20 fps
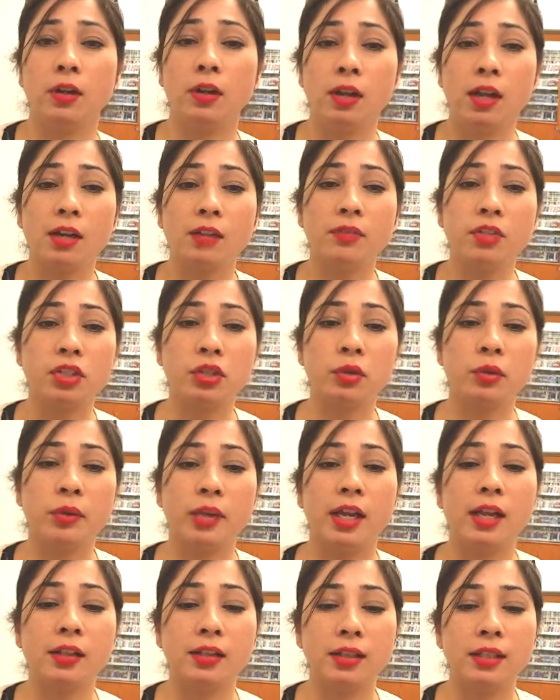A lot of us
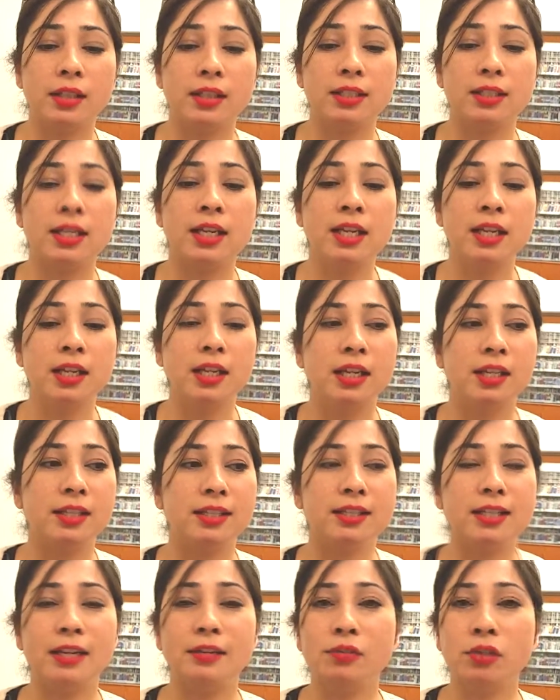create things in the
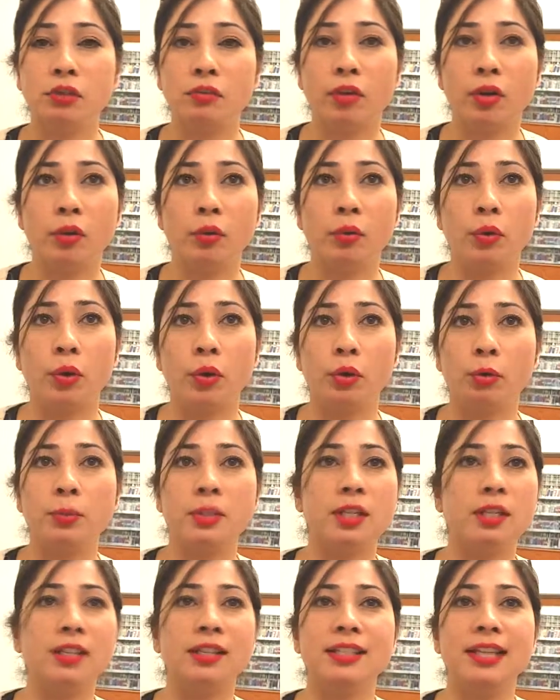safety of our own homes
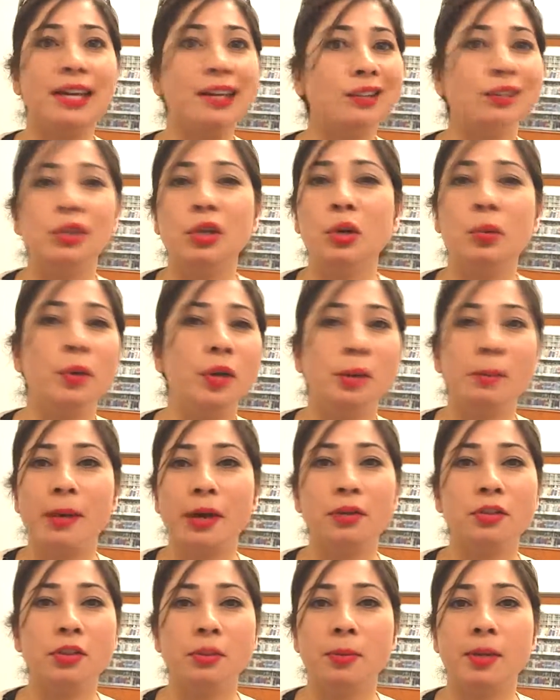and then tell no one
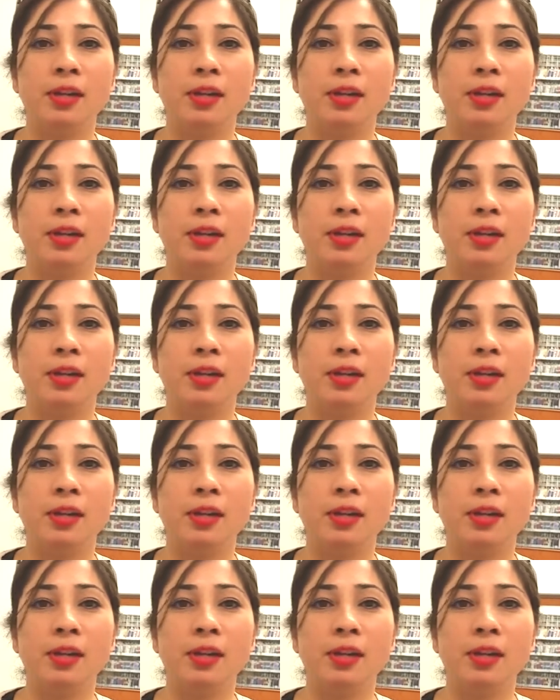about them.